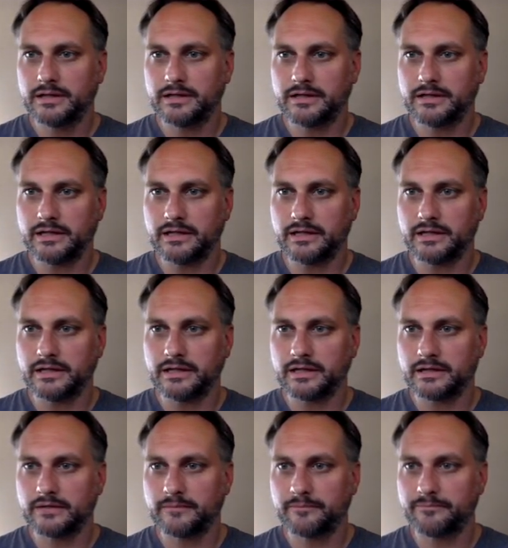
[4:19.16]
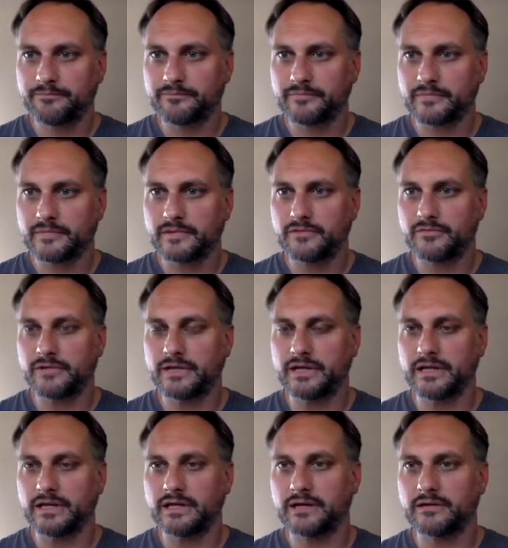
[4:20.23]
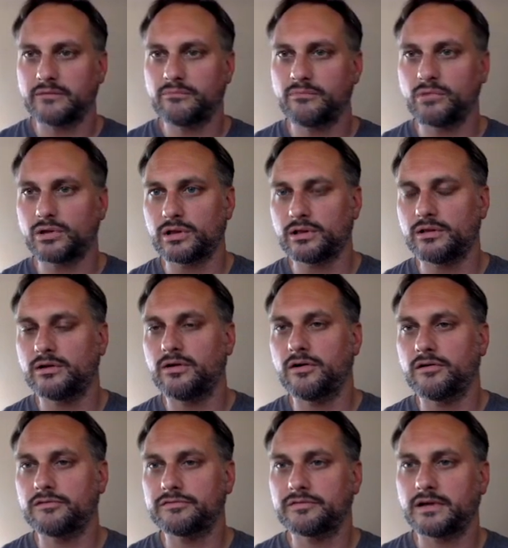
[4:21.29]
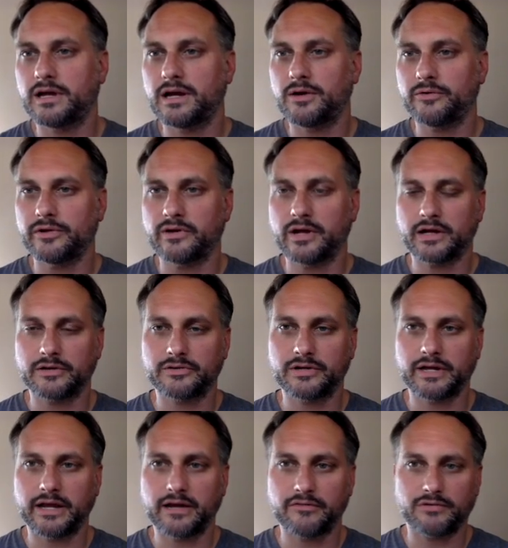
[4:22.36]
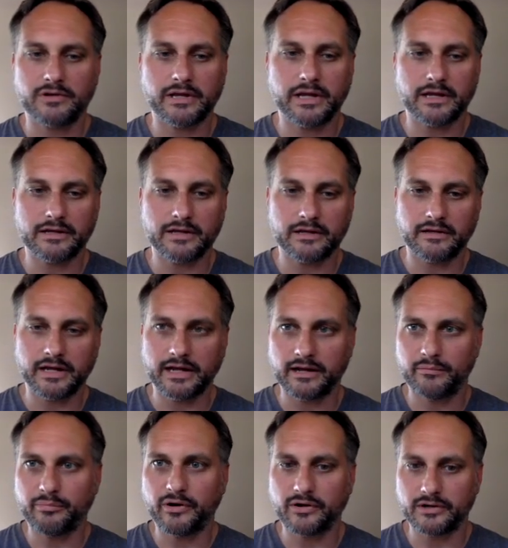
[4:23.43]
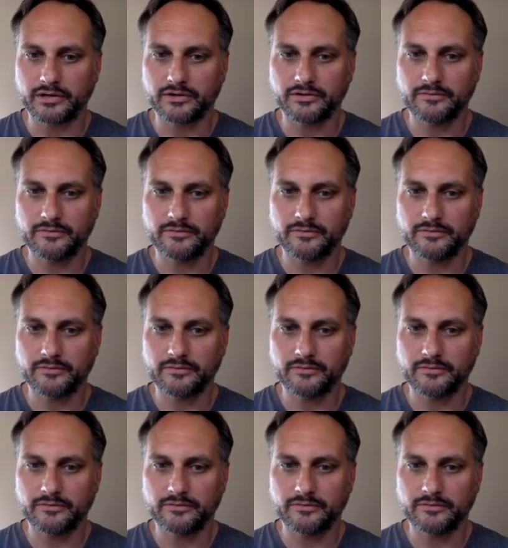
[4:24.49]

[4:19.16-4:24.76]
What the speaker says: the 3D model of how you actually have to take that thing apart.